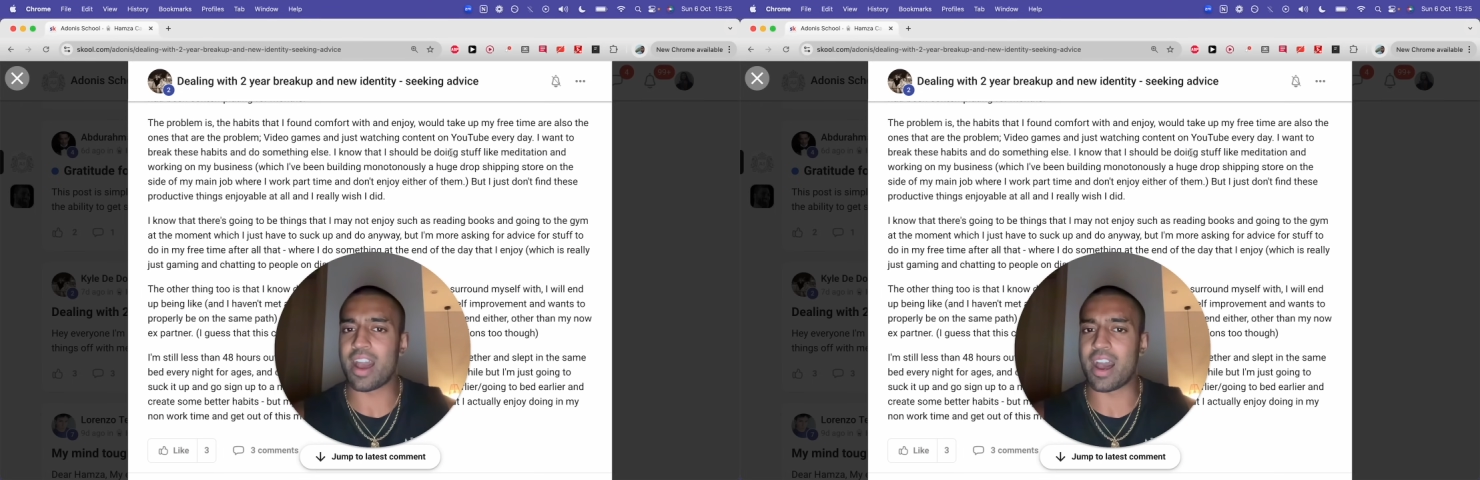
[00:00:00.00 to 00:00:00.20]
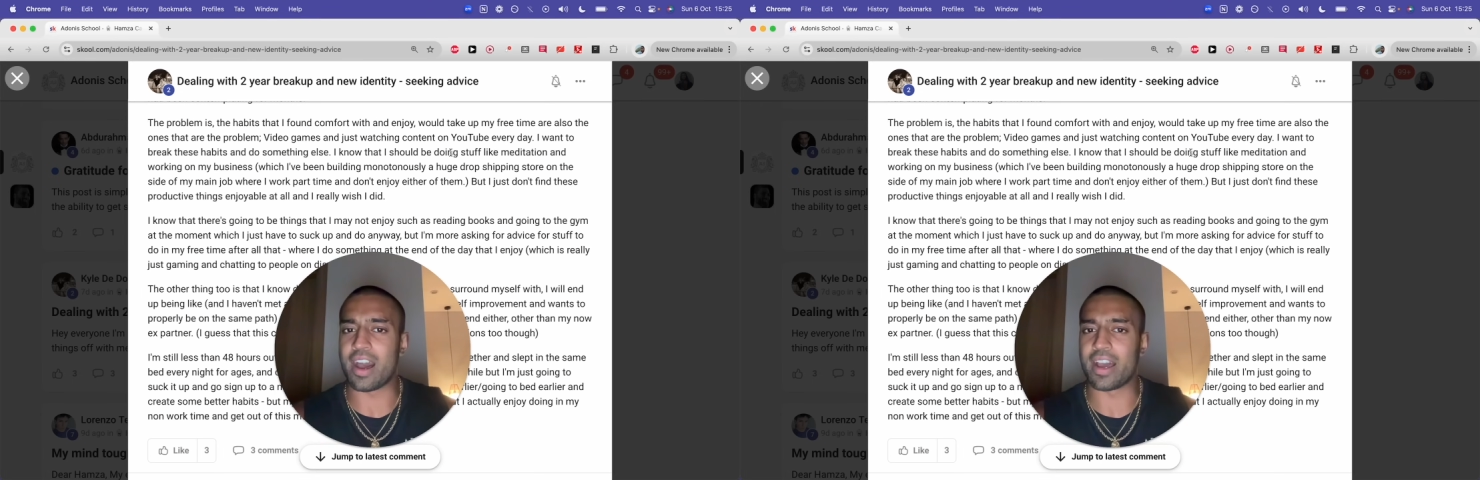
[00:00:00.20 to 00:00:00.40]

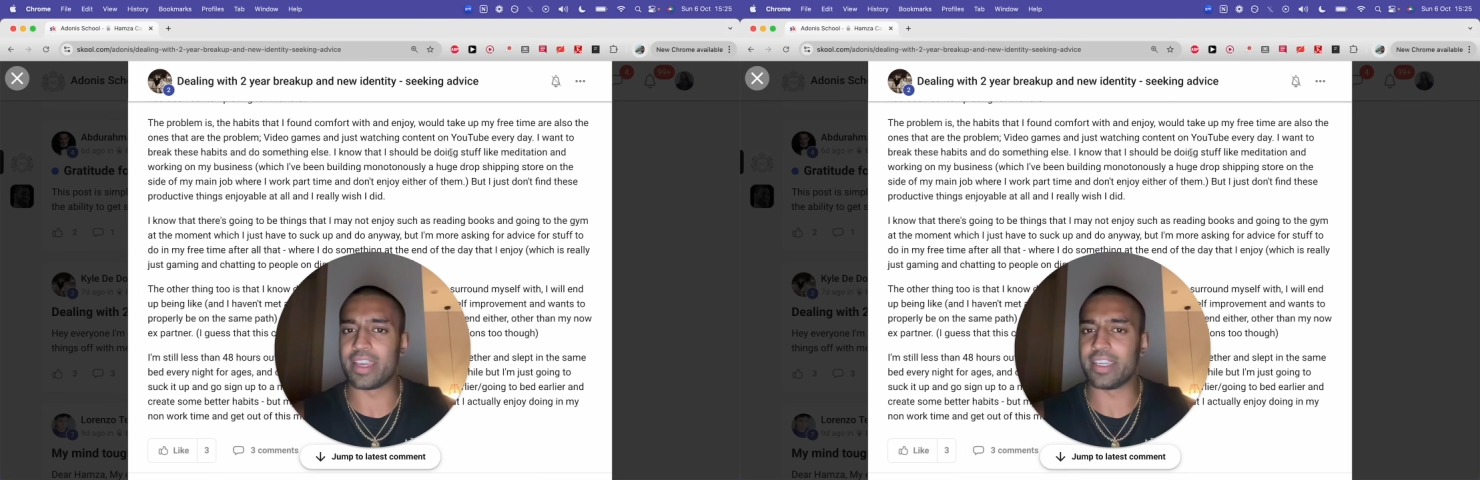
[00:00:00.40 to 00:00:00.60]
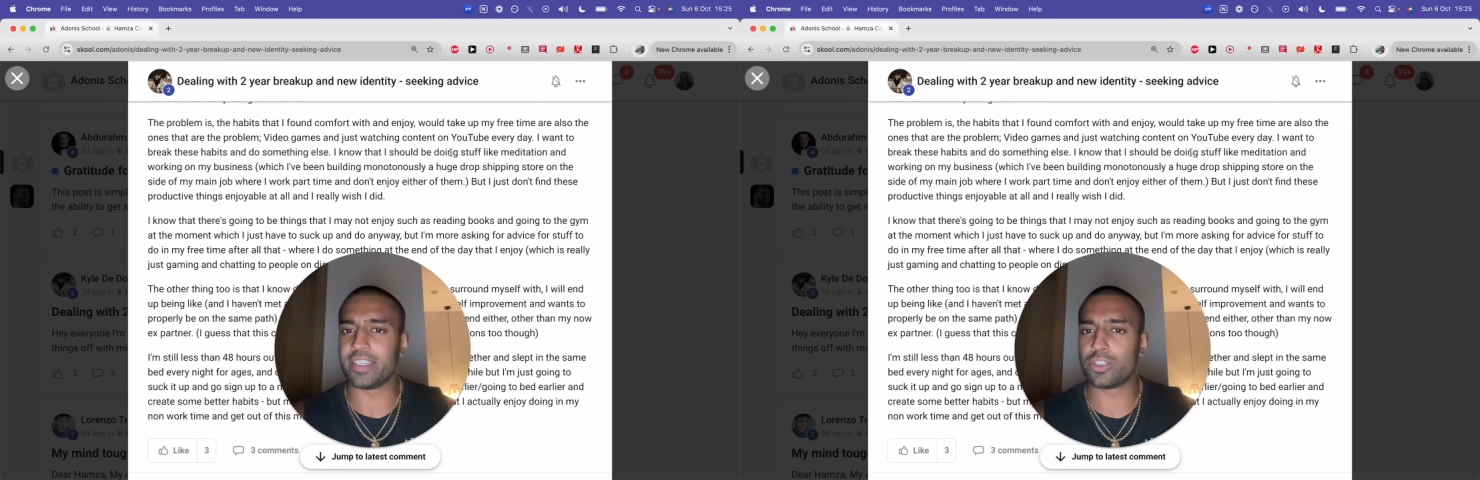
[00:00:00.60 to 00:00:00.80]

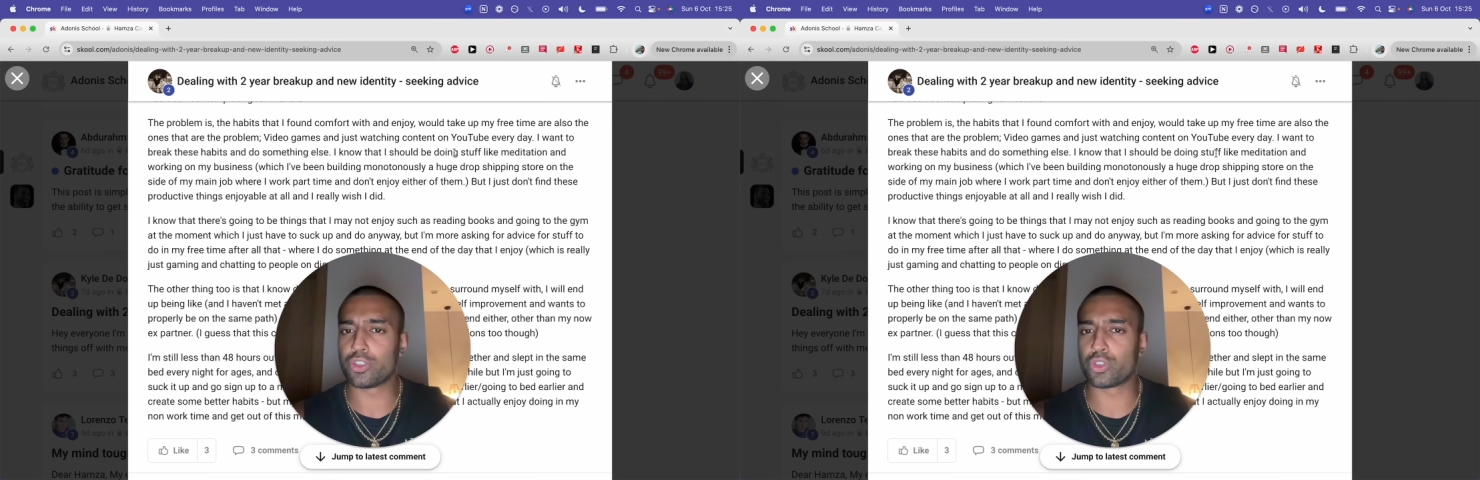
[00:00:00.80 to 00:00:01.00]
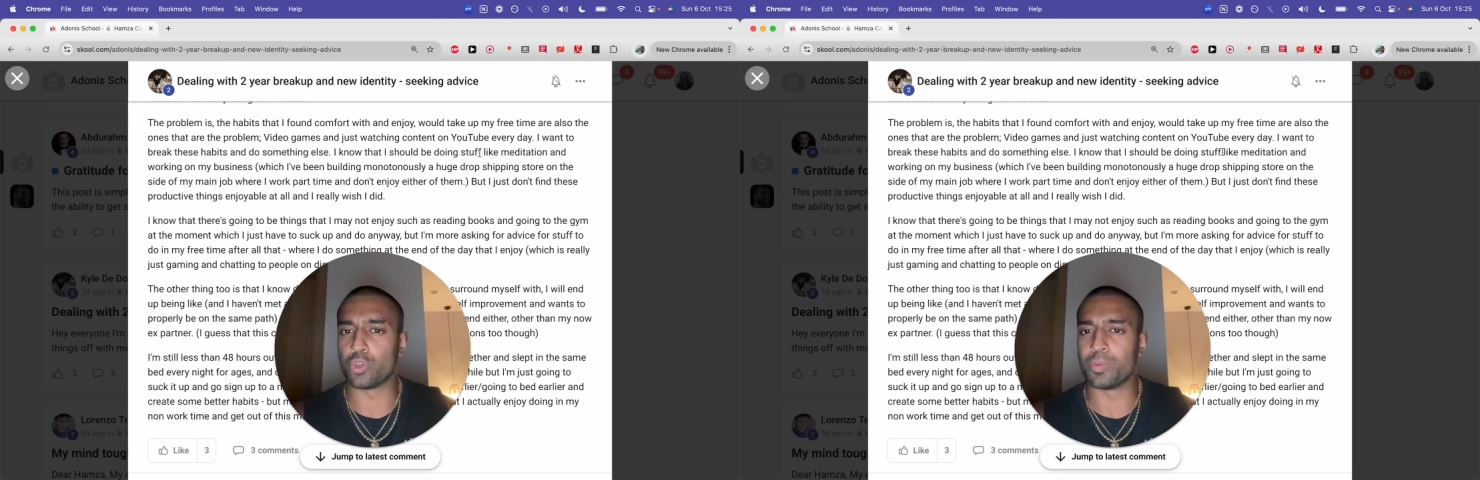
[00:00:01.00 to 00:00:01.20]
I
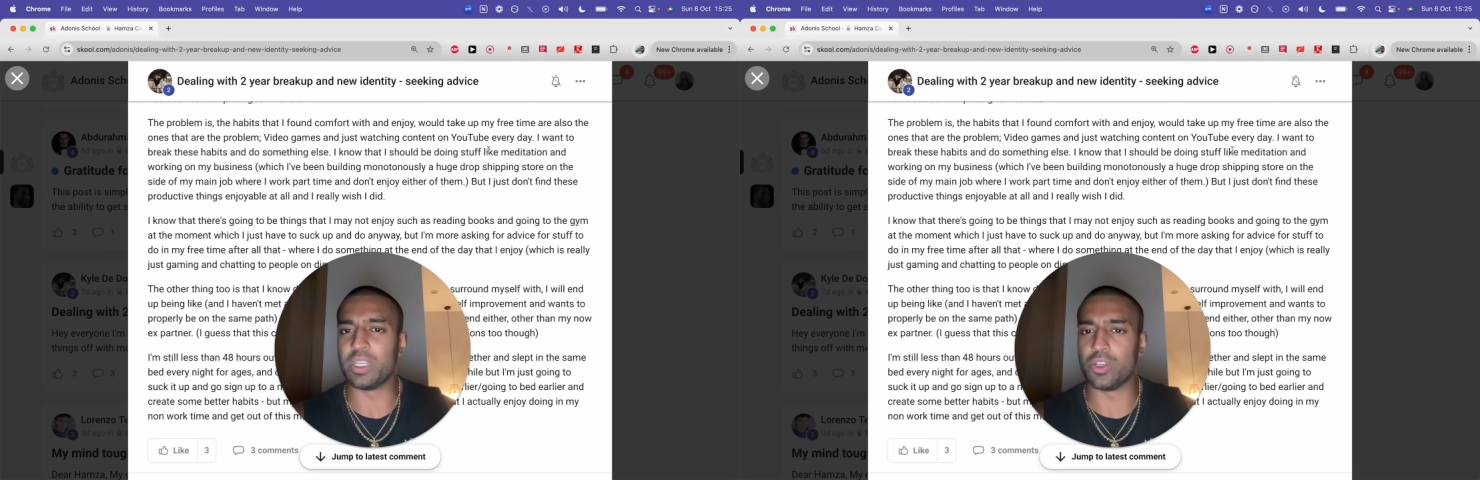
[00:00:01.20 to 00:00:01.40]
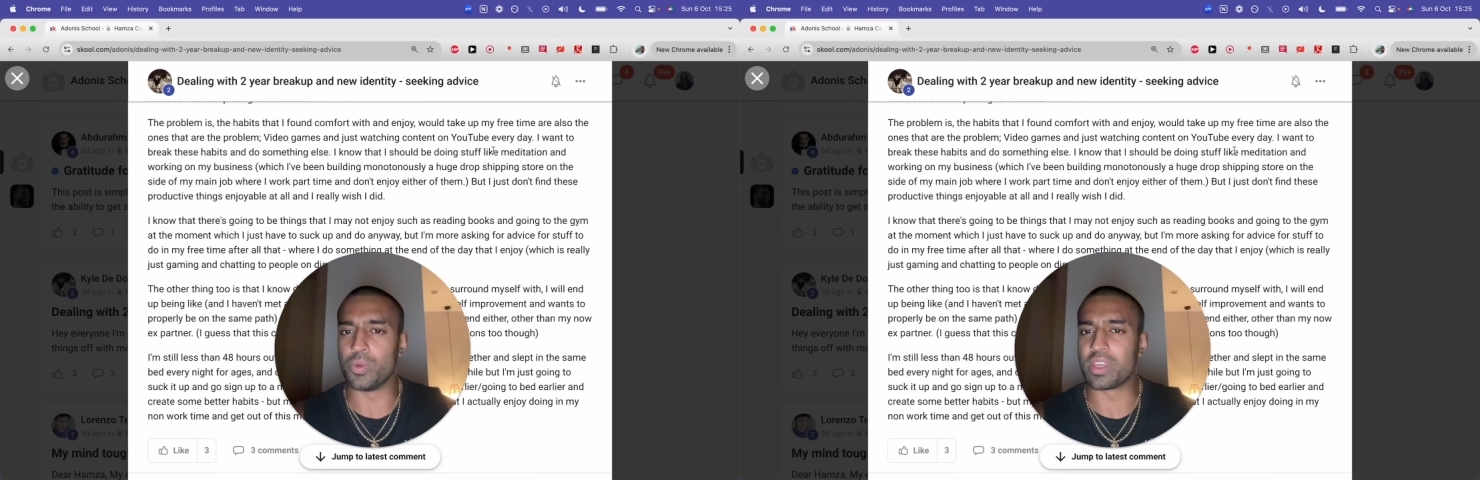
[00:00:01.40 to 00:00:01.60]
should be
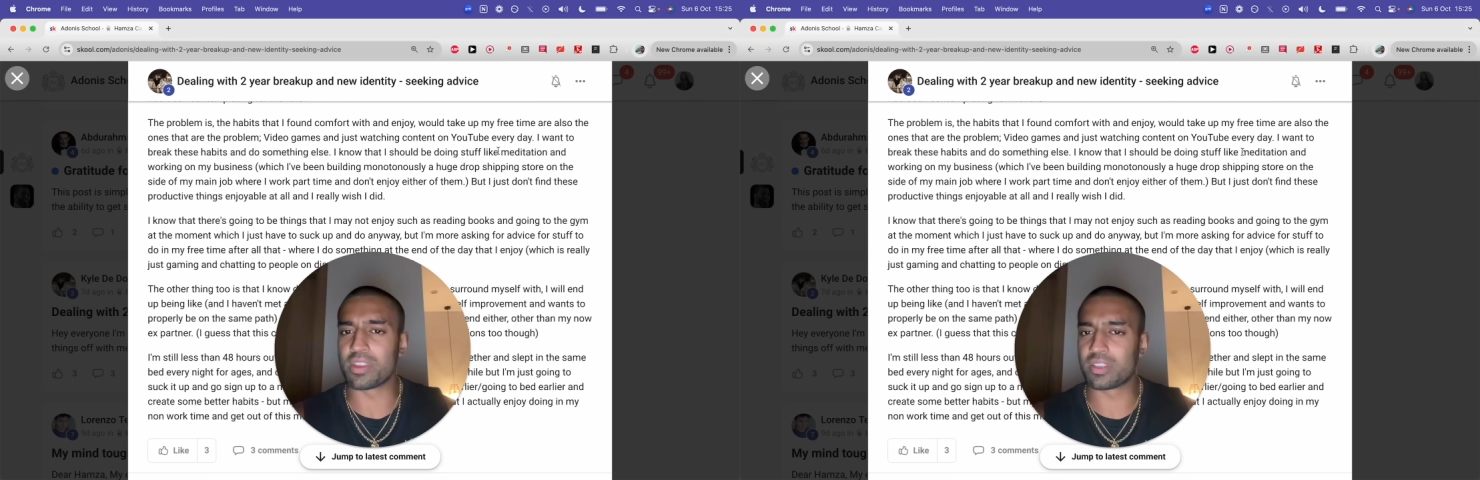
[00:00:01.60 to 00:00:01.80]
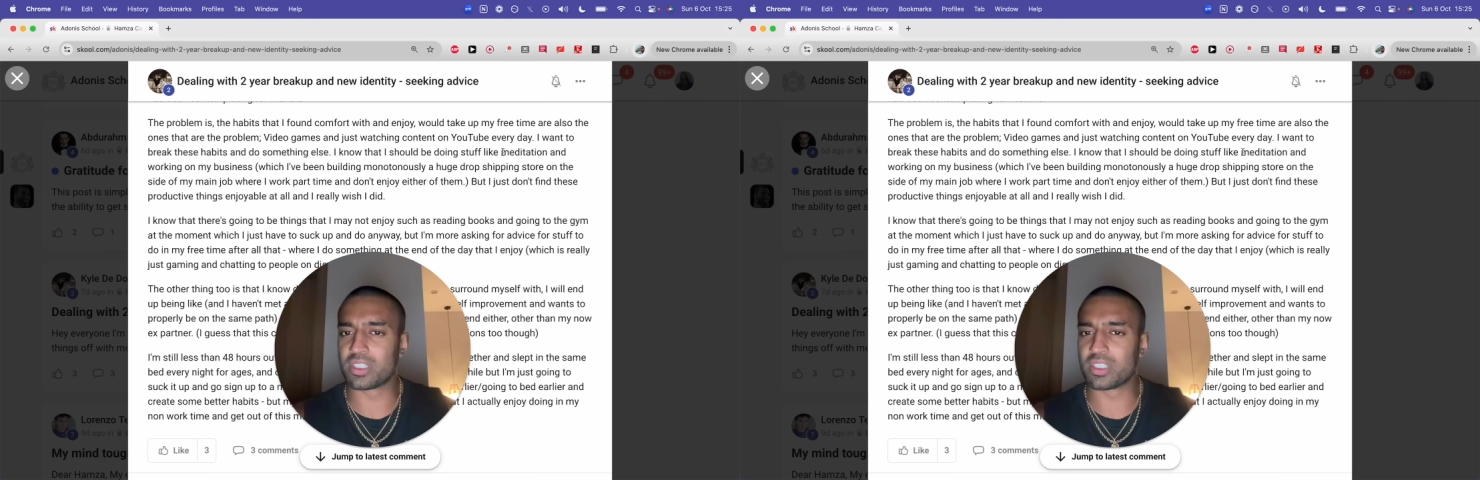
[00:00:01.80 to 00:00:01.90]
doing